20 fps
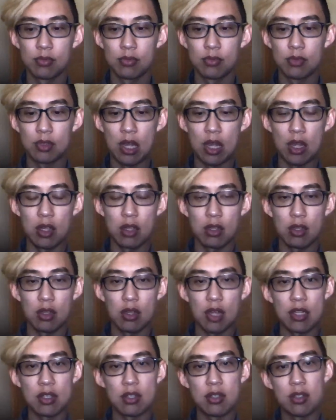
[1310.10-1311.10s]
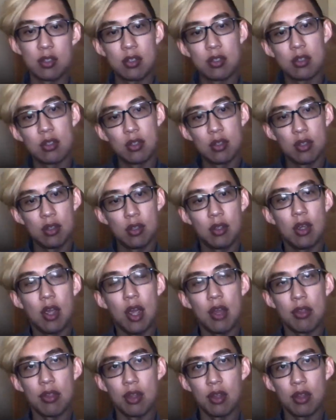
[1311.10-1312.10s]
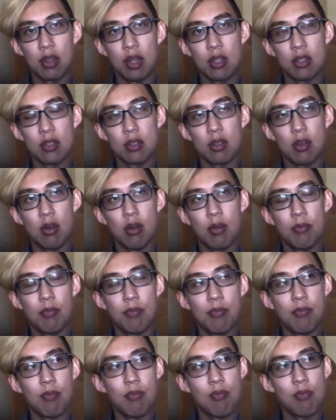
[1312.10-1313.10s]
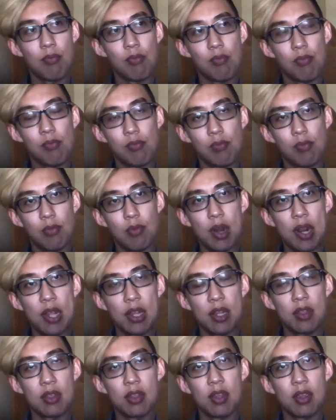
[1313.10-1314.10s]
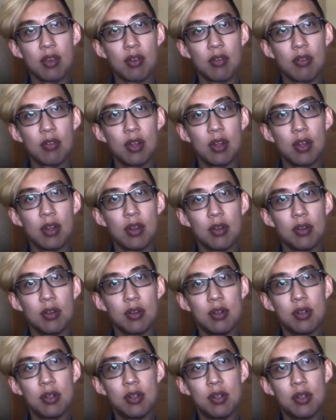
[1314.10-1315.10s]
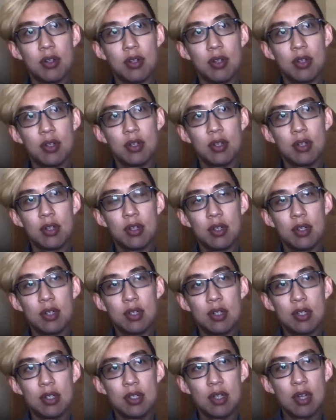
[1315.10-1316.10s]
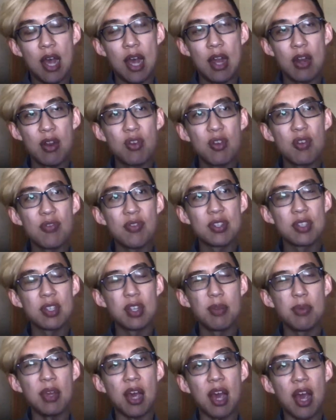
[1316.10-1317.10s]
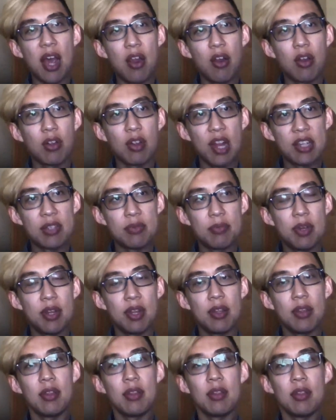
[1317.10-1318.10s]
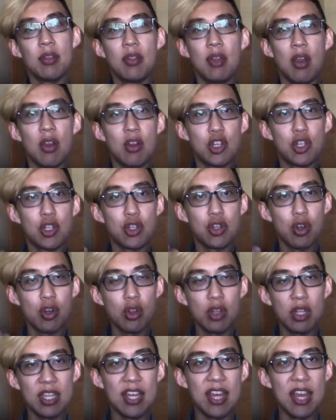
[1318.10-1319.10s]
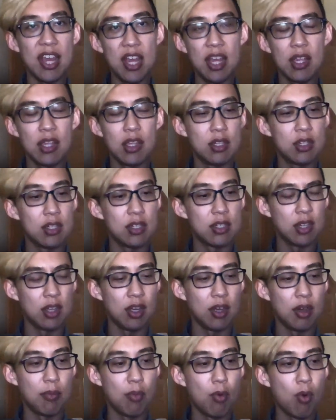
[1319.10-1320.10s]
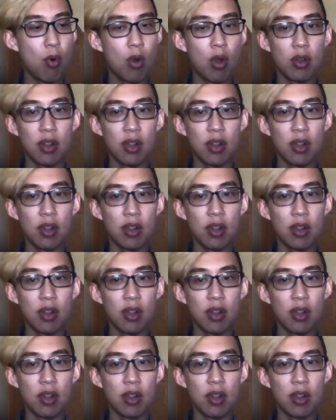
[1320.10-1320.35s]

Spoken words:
Like, I think that's what I can think of right now. I don't know if it's gonna be a higher class, but there surely is a more